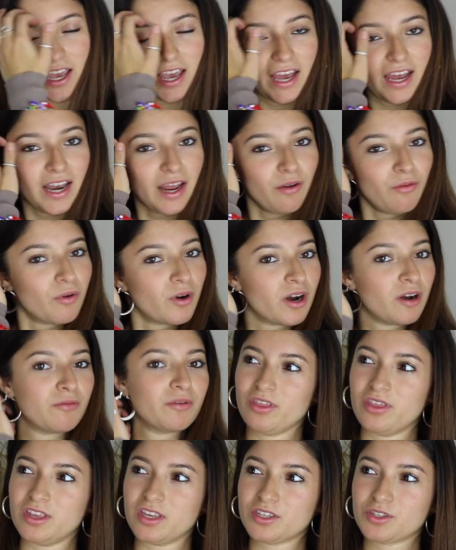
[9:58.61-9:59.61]
And I wore it
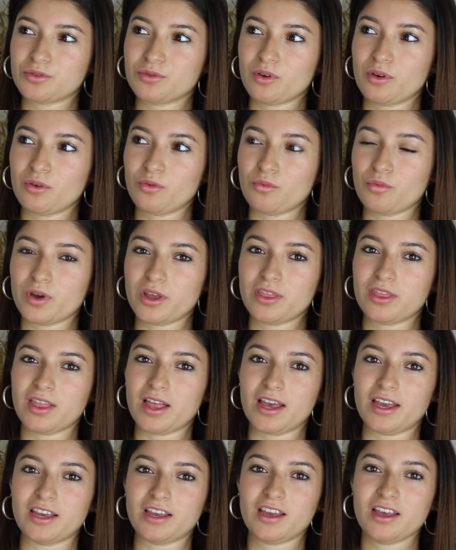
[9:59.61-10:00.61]
with this one with
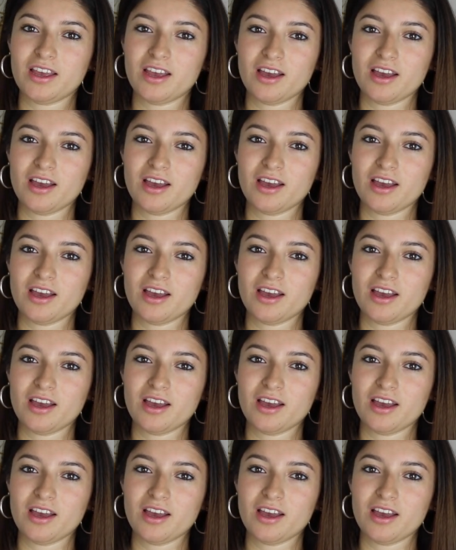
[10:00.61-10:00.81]
like